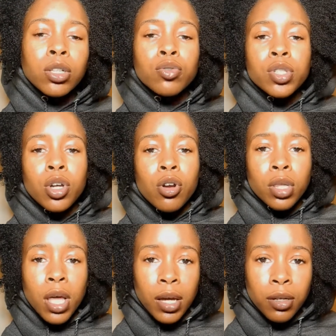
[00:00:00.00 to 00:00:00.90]
losing her
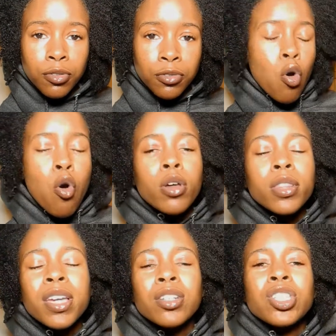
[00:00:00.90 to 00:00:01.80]
life,
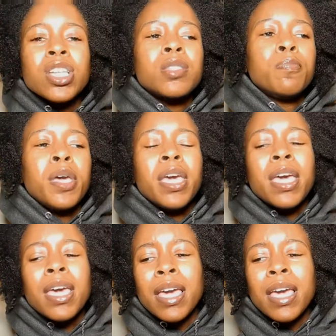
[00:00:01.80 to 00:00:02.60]
or there just being